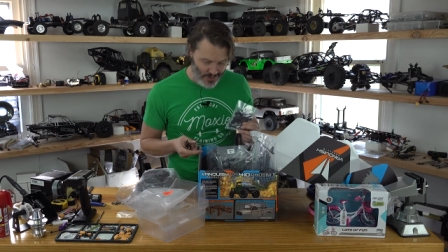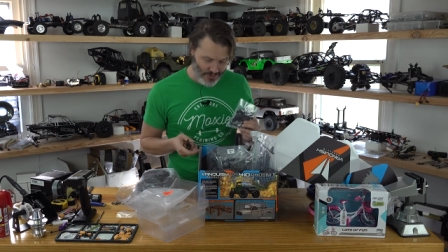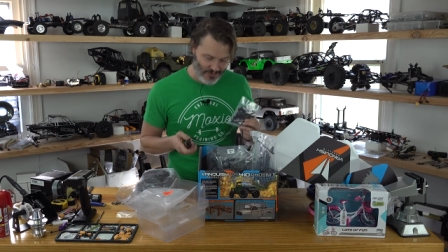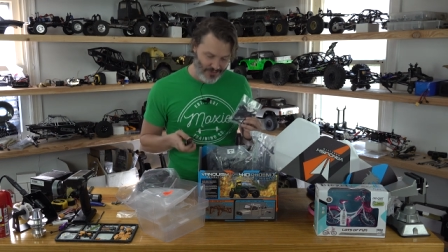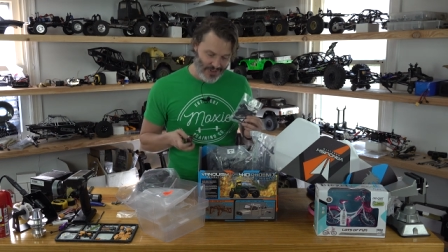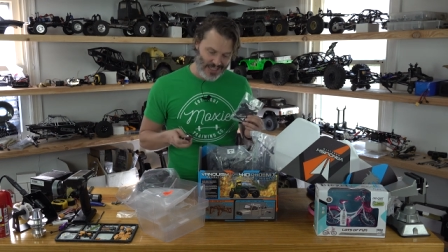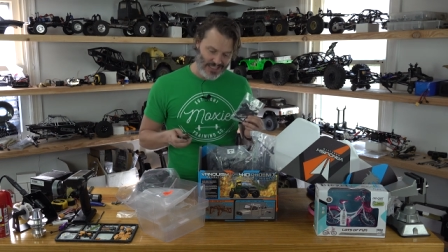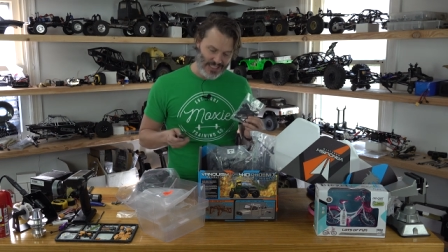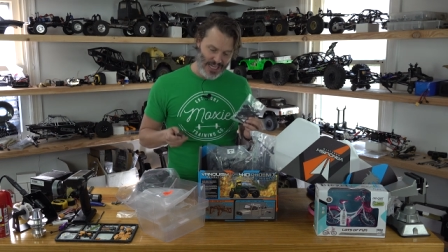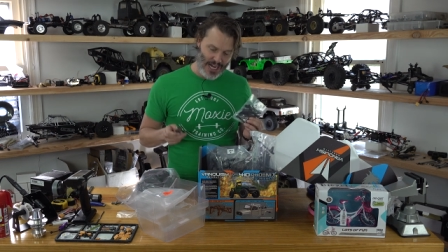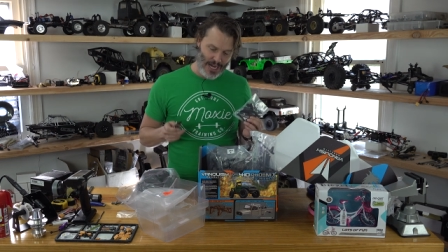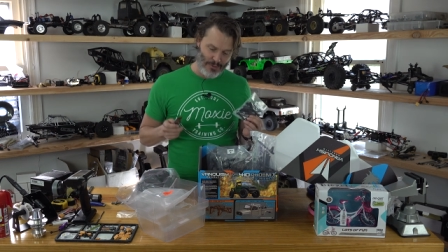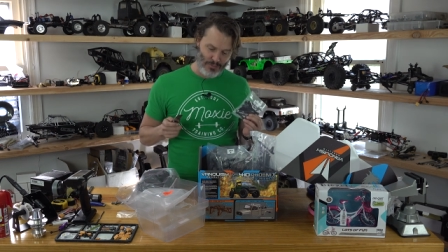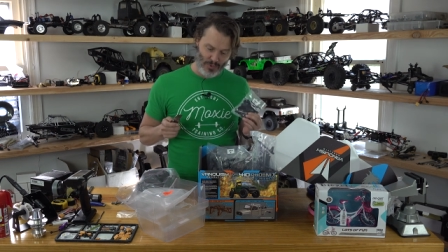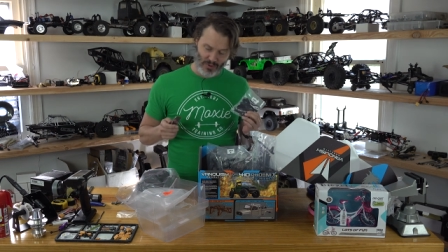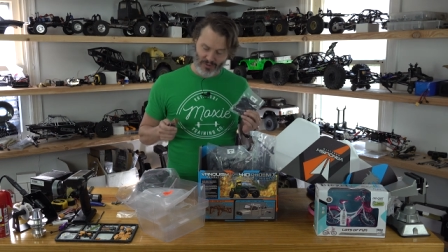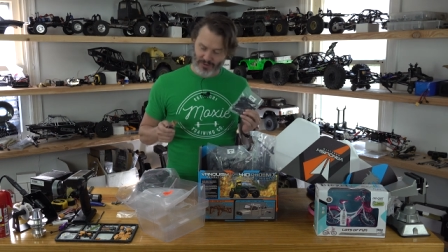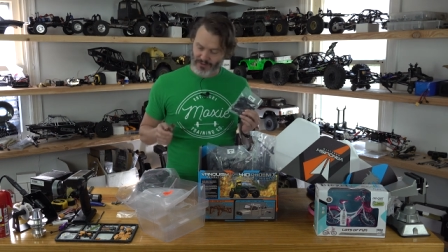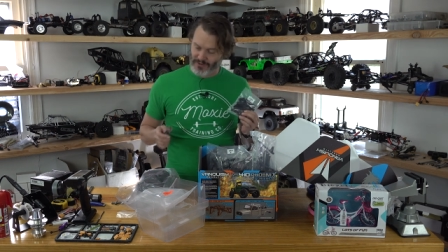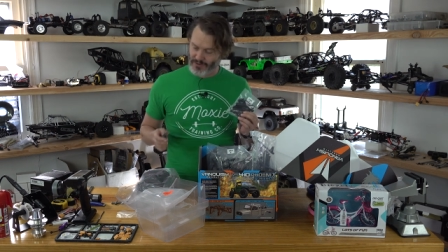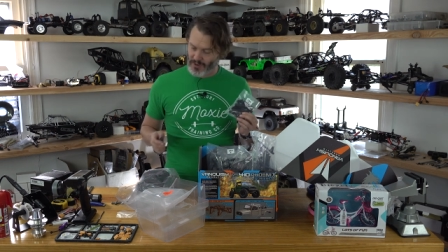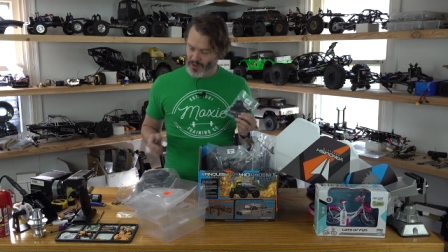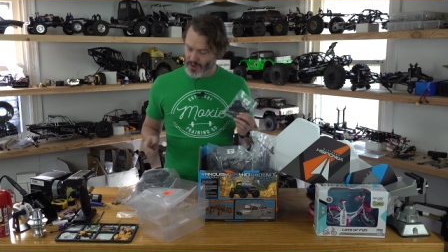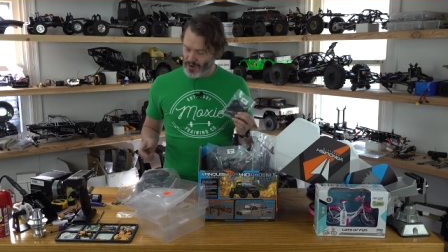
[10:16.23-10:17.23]
In fact, I
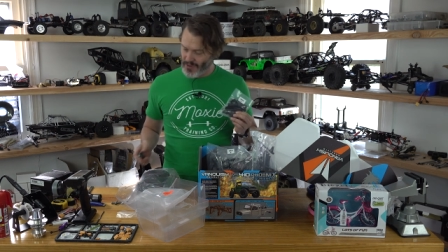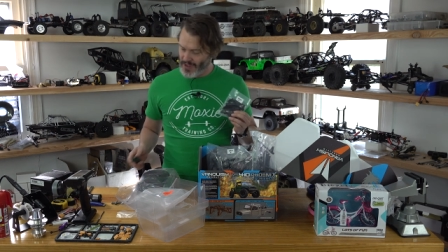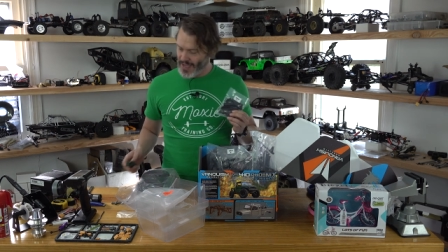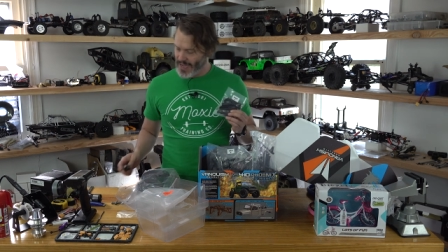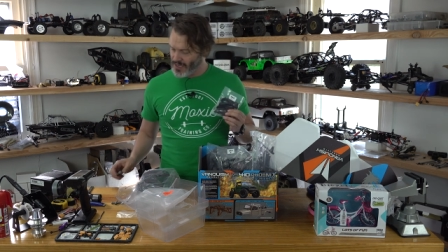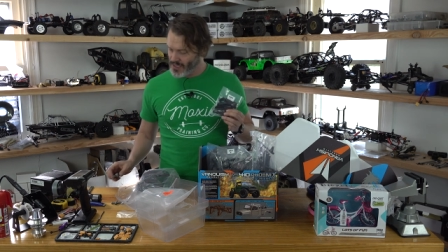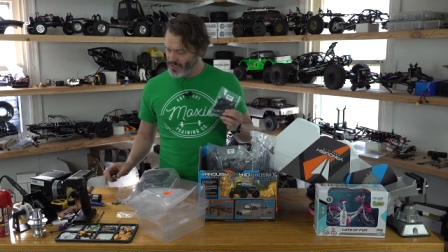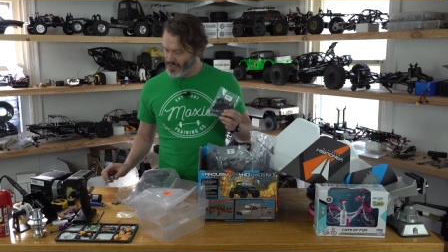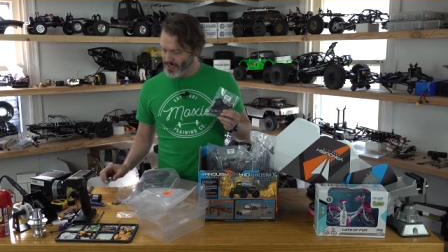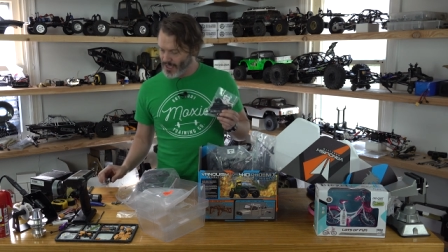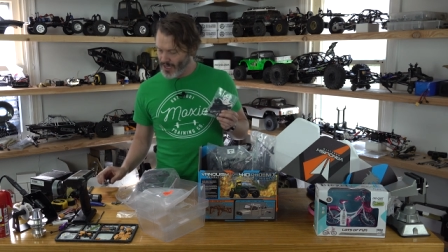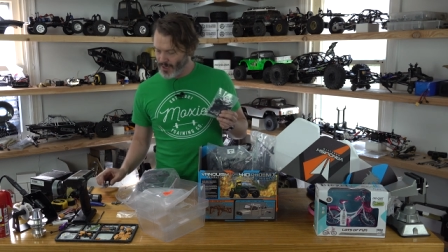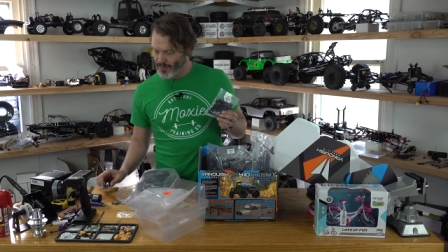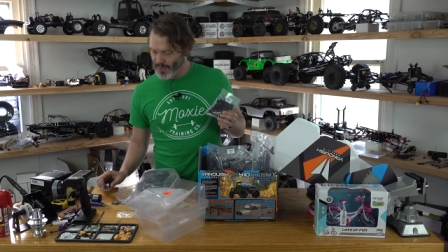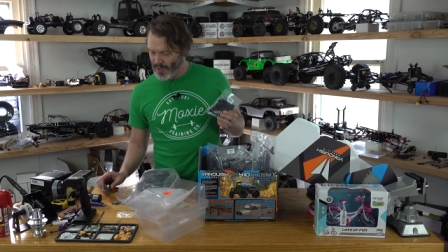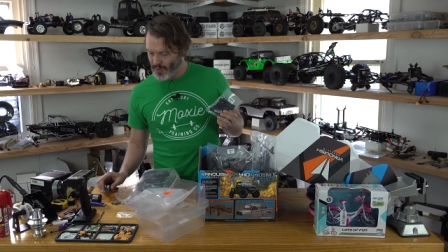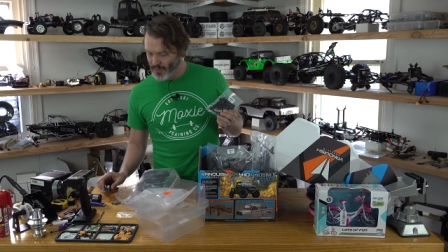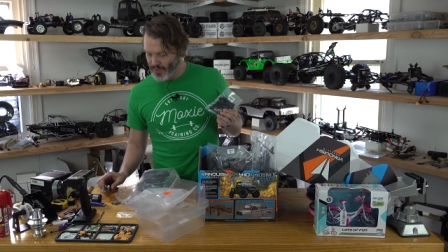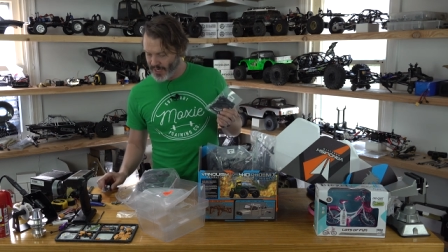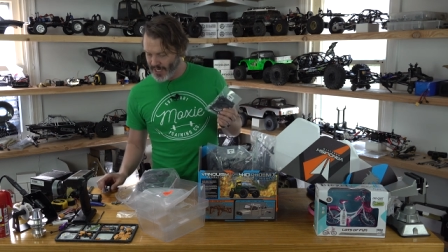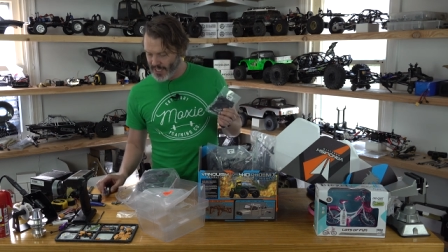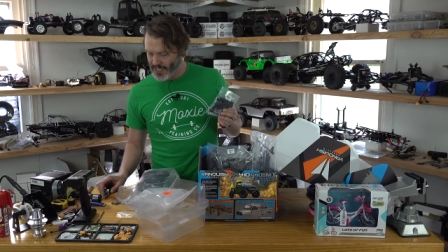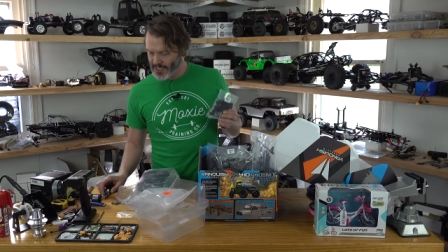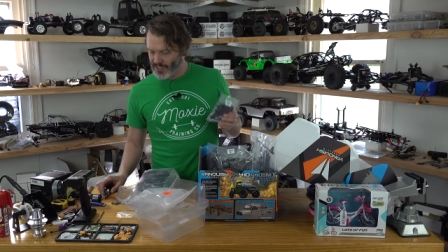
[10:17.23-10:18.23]
prefer that in a lot of my
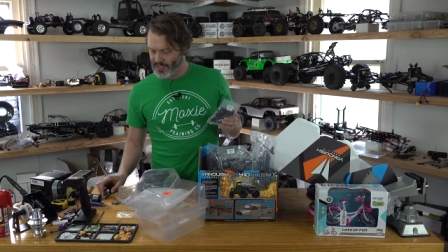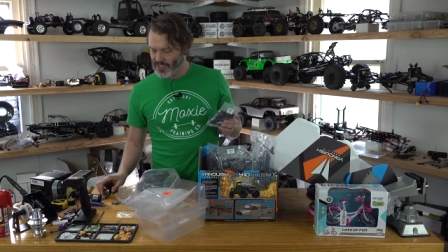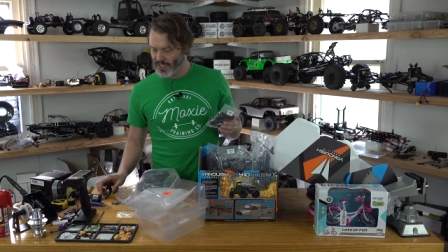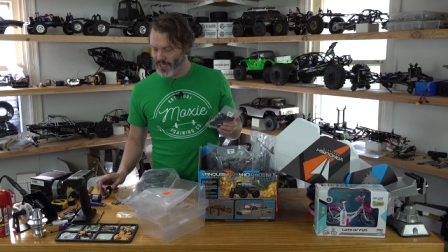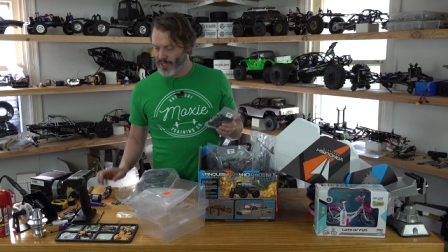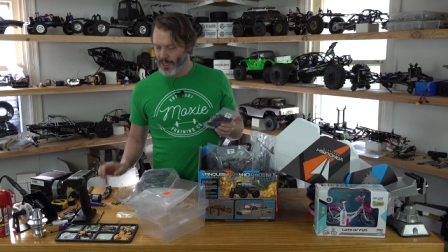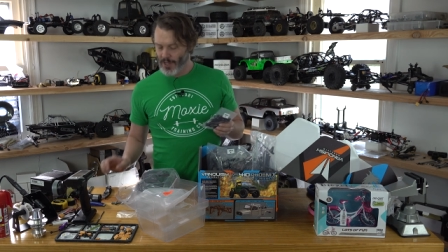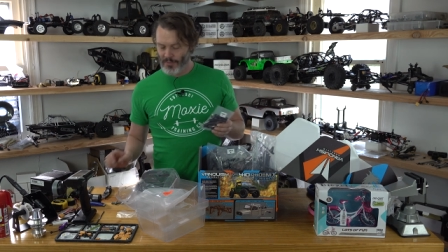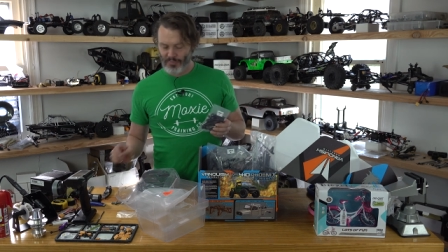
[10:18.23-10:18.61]
rigs